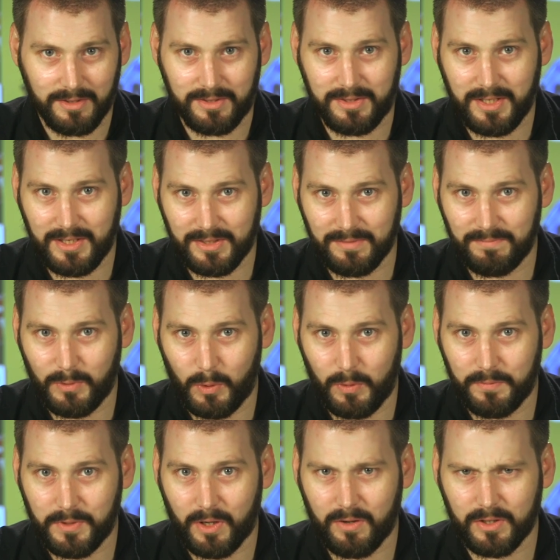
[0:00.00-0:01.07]
the states
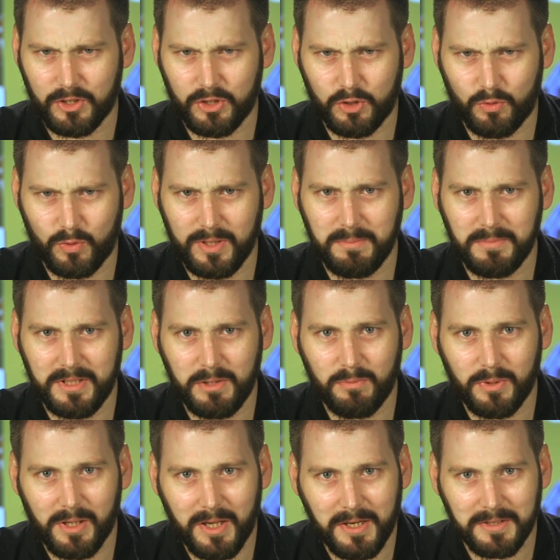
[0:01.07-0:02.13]
involved are extremely
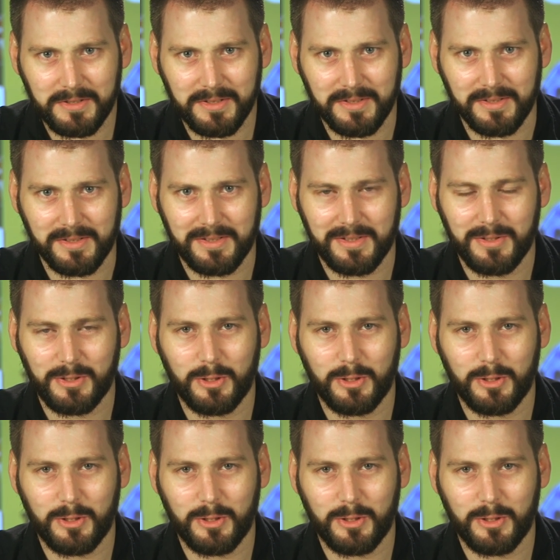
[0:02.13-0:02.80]
reluctant